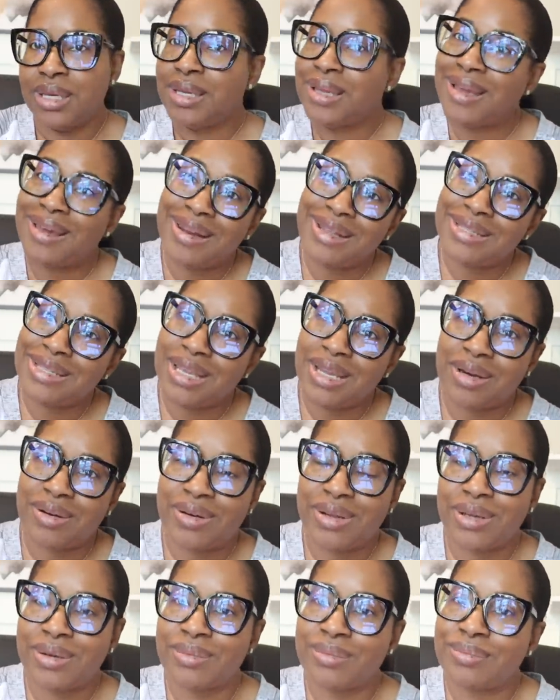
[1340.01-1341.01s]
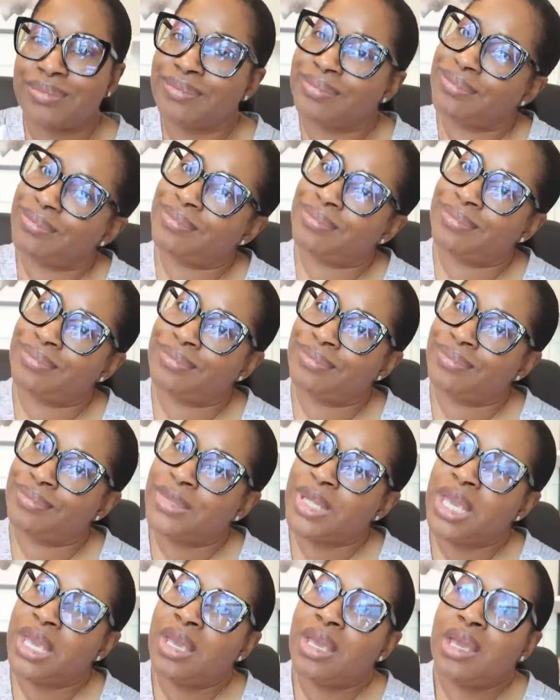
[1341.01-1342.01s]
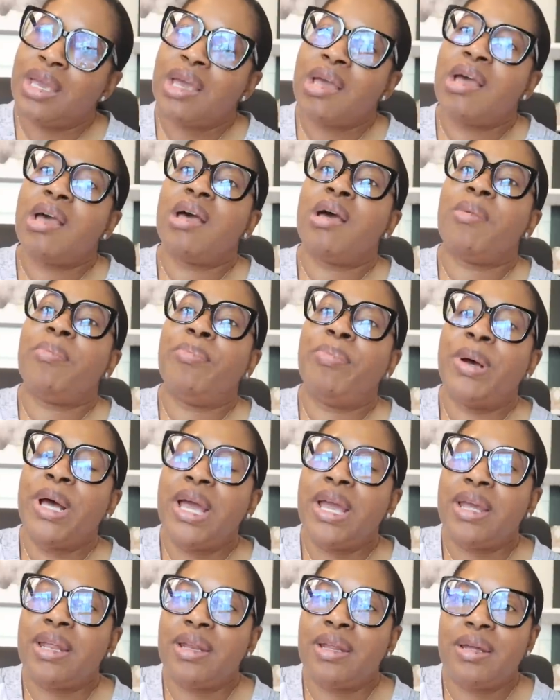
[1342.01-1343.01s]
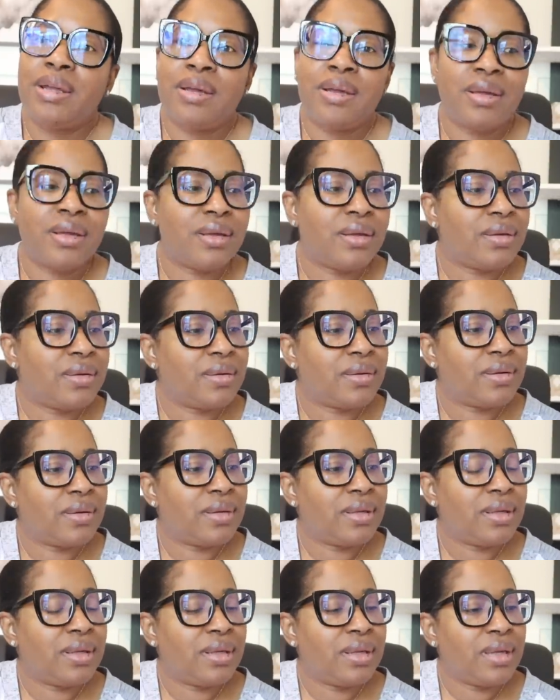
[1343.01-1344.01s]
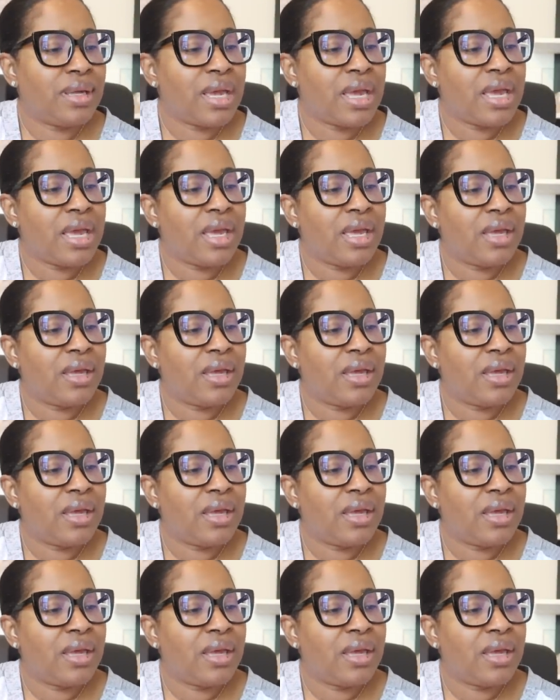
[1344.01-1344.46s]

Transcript: Y'all that's Ariel. But okay, I'm sorry.